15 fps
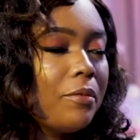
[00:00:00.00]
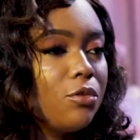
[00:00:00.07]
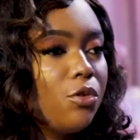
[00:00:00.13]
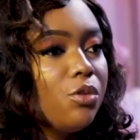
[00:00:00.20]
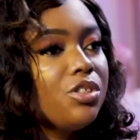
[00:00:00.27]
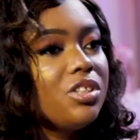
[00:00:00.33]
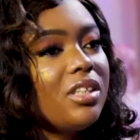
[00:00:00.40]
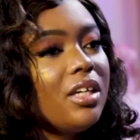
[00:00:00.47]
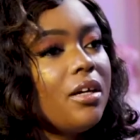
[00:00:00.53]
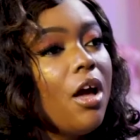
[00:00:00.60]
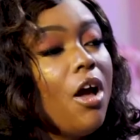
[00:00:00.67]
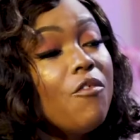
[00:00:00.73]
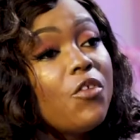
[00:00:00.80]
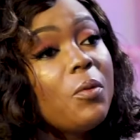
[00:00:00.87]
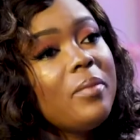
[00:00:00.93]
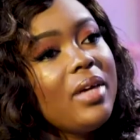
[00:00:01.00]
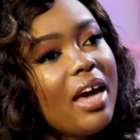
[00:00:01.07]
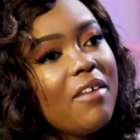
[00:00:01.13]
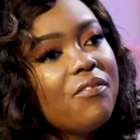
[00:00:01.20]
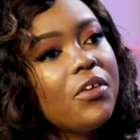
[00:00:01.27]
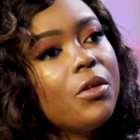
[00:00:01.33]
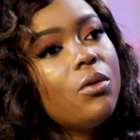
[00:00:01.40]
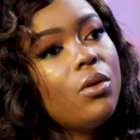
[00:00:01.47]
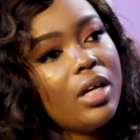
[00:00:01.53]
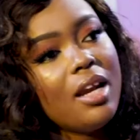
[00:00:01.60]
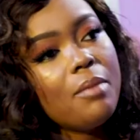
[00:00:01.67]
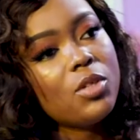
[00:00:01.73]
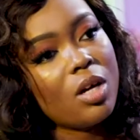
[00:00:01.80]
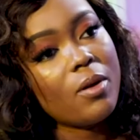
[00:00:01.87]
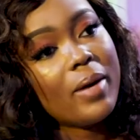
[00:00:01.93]
Don't you think, for me, I feel, okay,
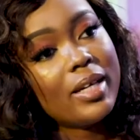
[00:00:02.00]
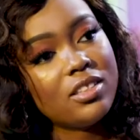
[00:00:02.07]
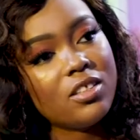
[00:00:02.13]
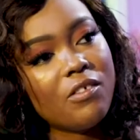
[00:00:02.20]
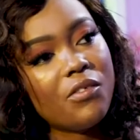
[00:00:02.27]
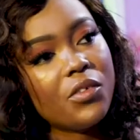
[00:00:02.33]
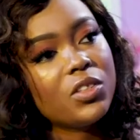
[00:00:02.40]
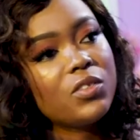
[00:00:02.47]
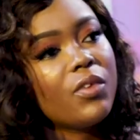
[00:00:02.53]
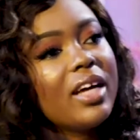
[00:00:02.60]
let me talk about myself first.